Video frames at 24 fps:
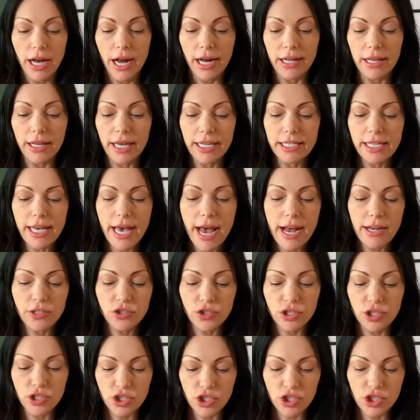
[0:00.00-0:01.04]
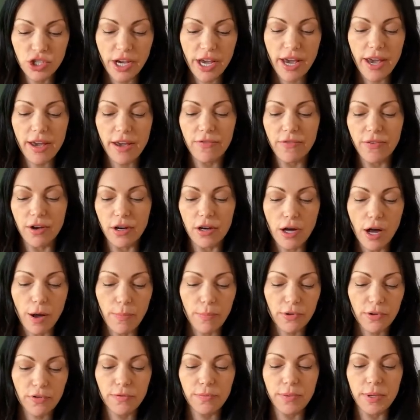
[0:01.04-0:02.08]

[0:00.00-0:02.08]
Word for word: I like to actually shave a couple